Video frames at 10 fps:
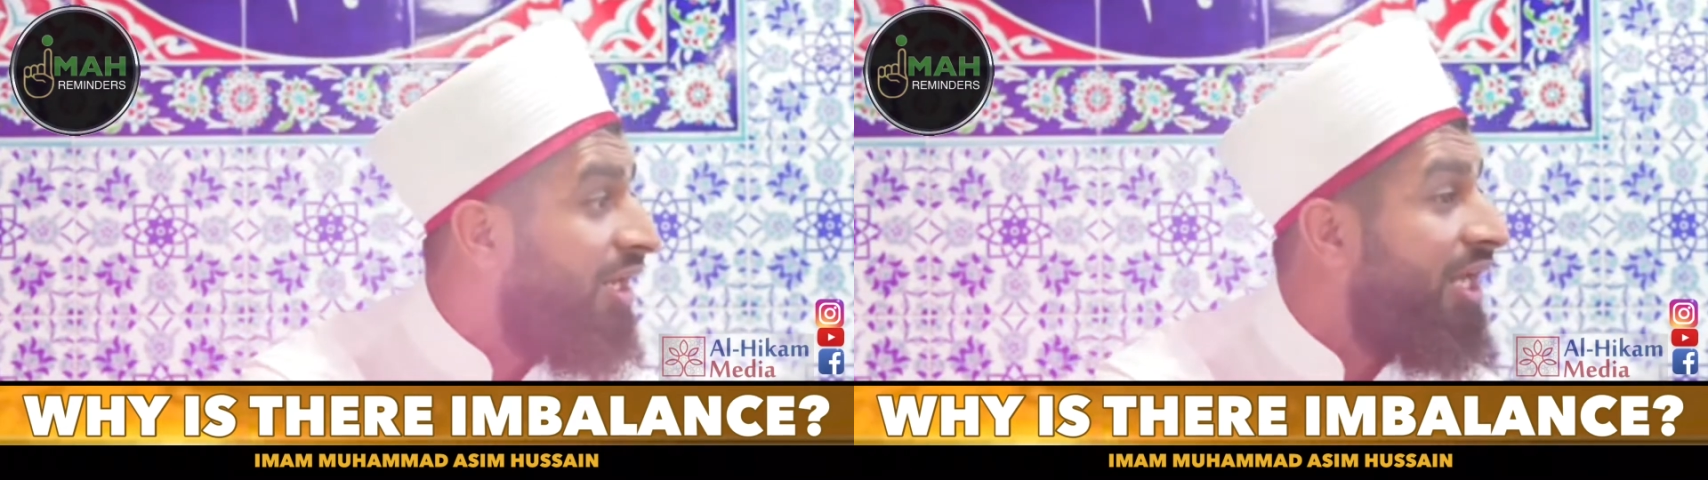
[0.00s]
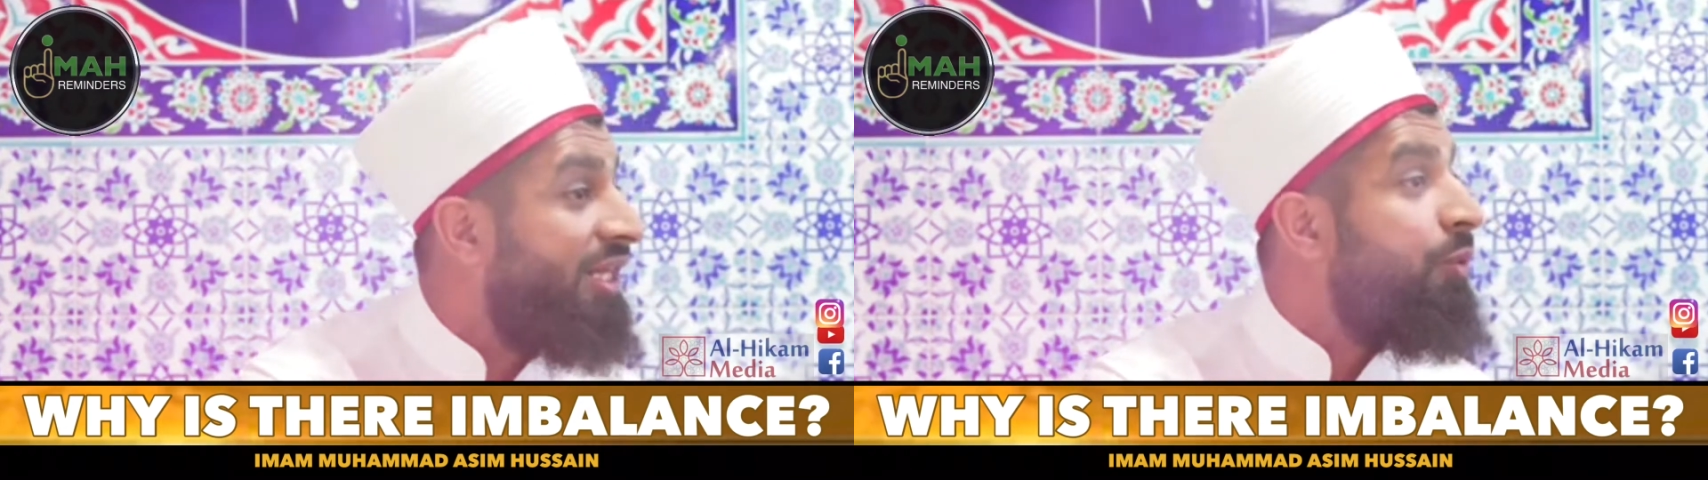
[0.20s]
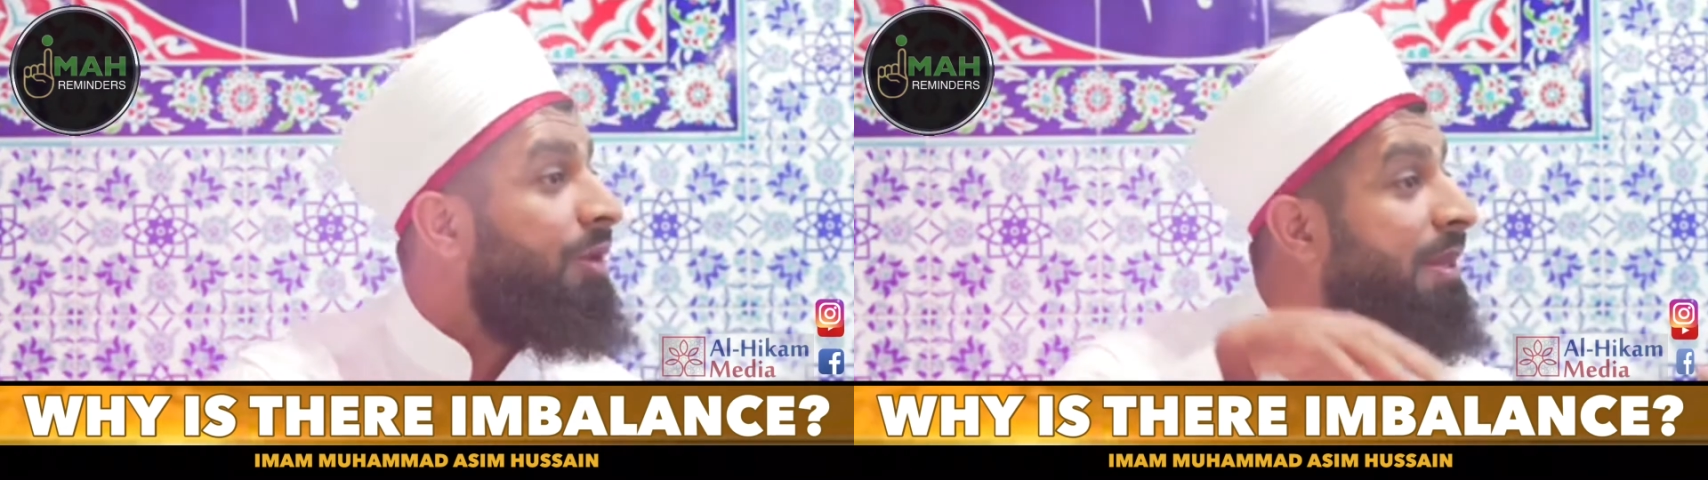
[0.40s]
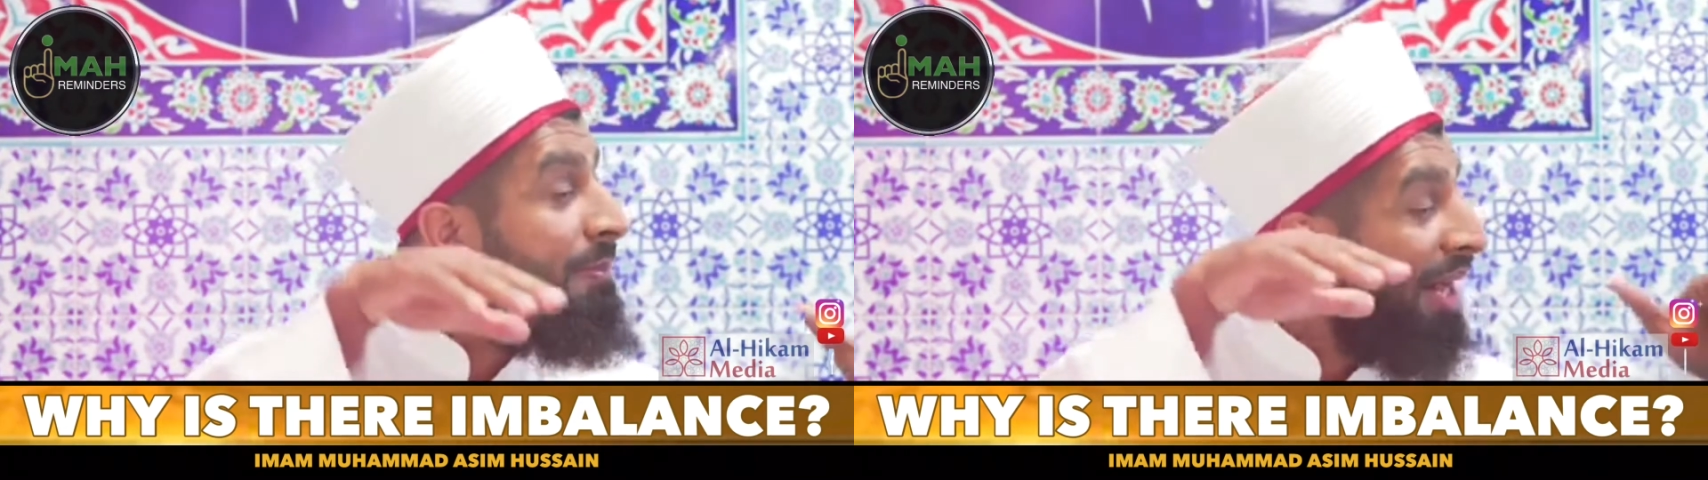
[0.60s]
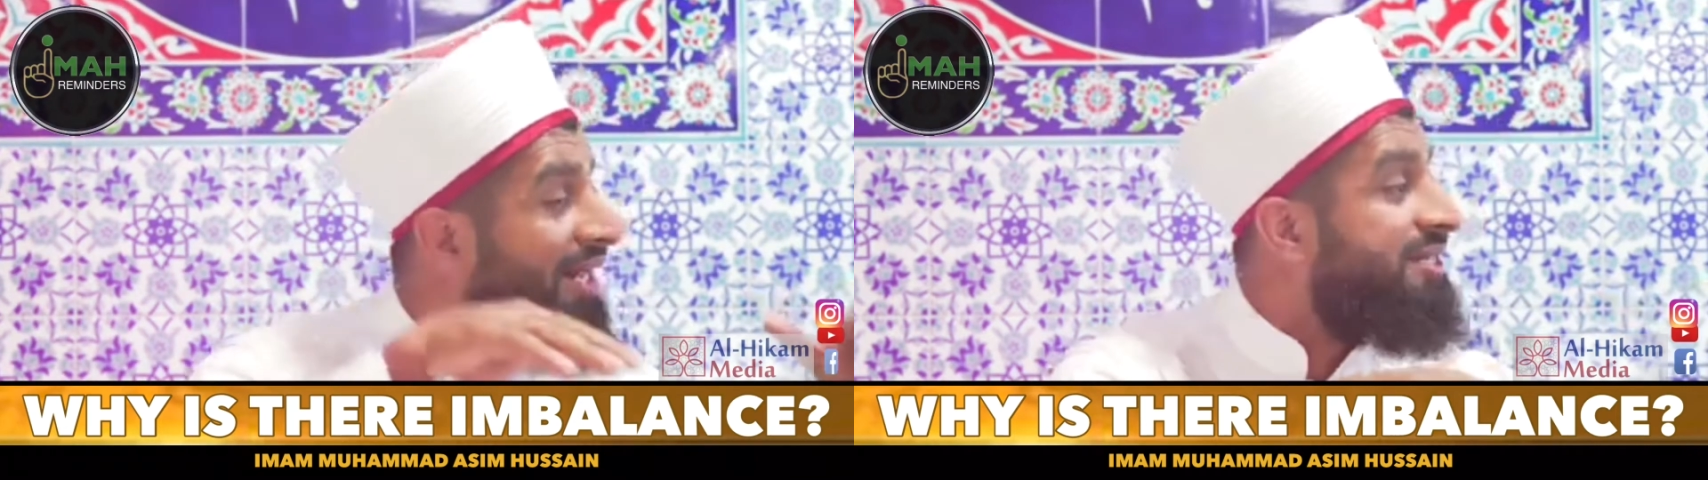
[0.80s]
Allah, there will be
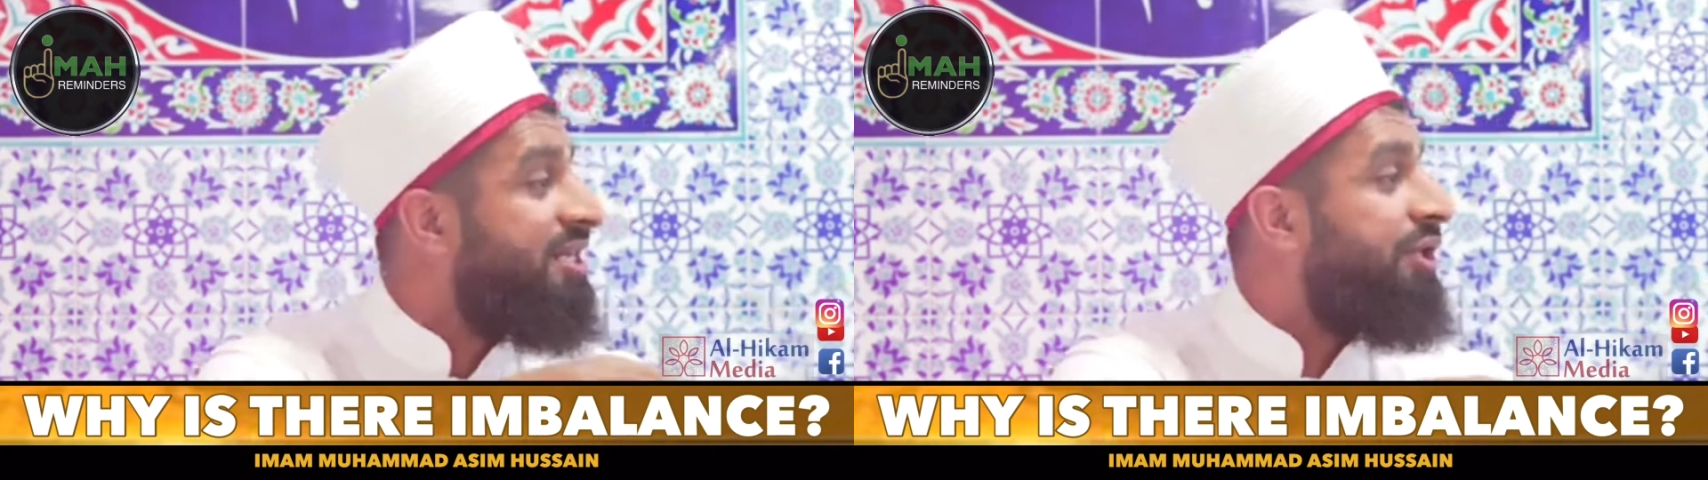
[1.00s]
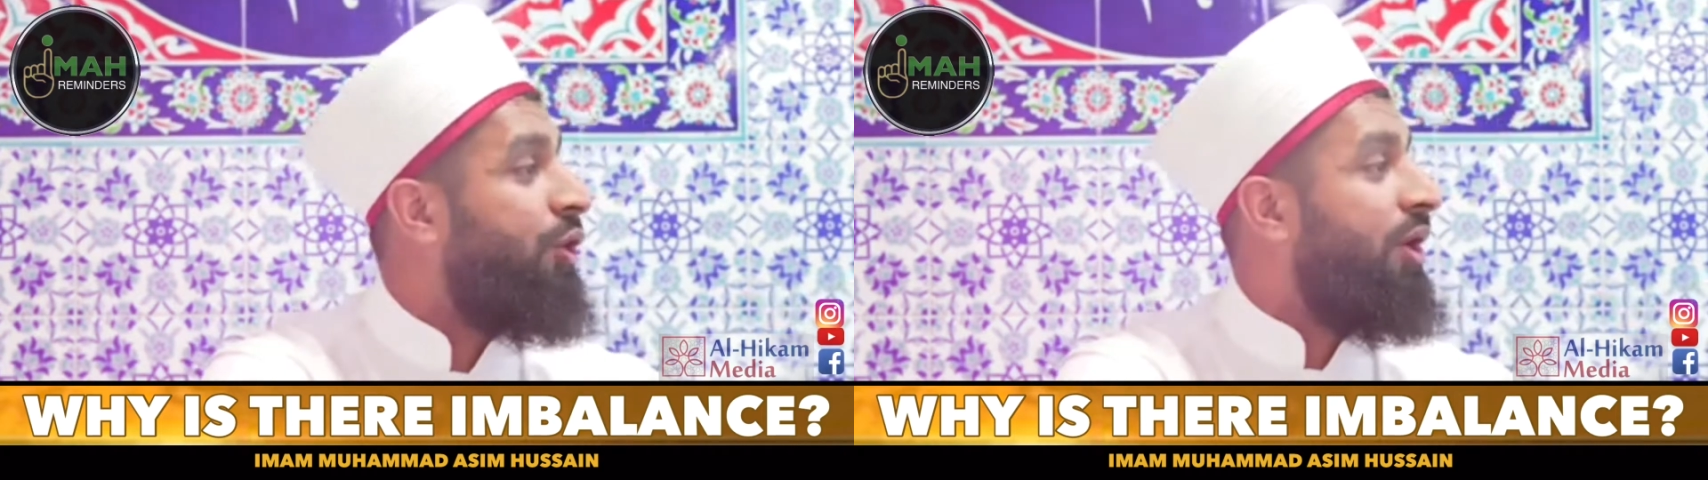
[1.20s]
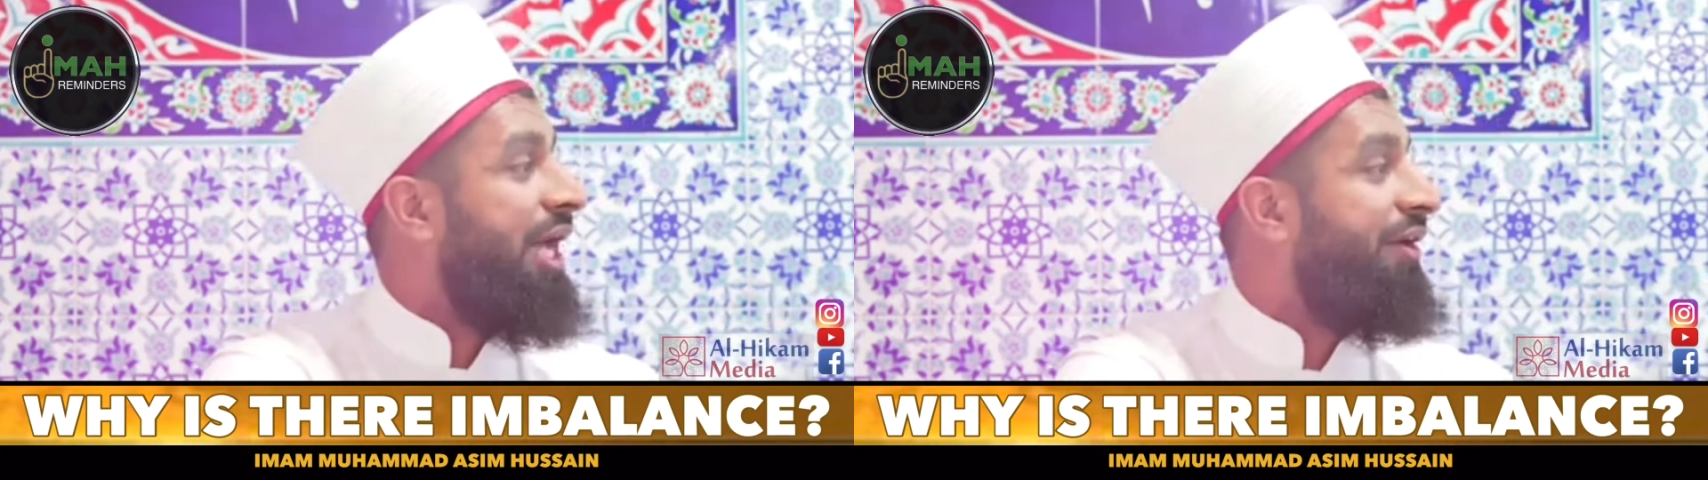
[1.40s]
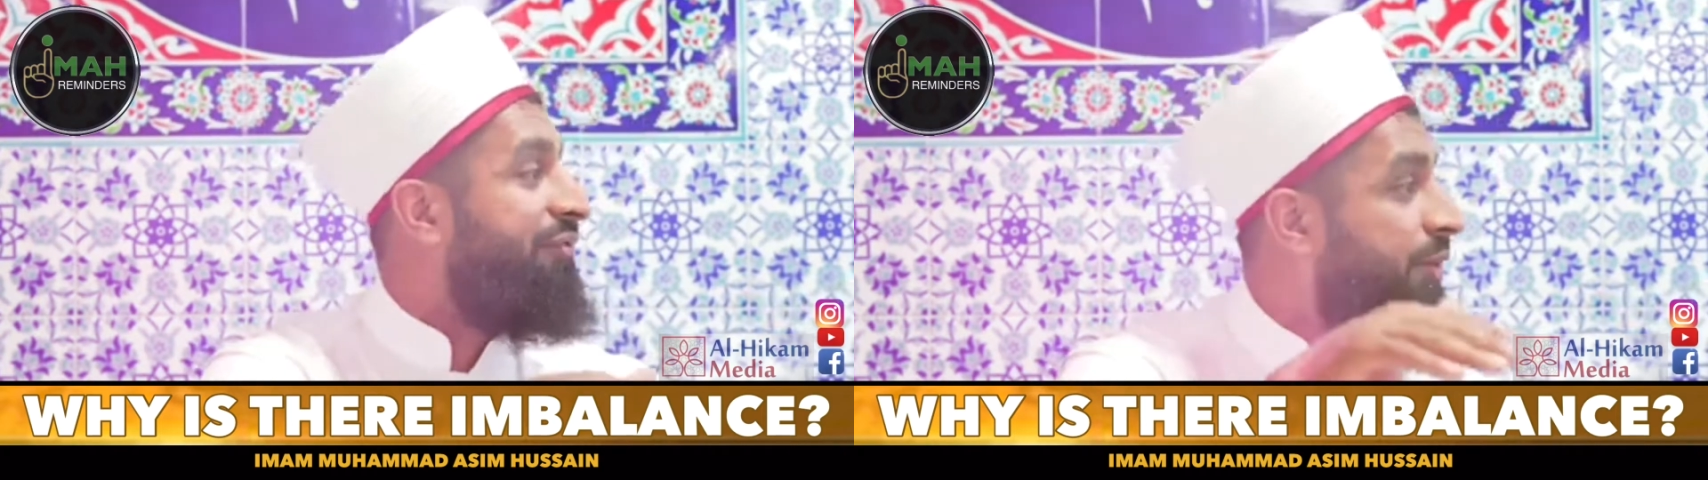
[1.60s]
balance in your life.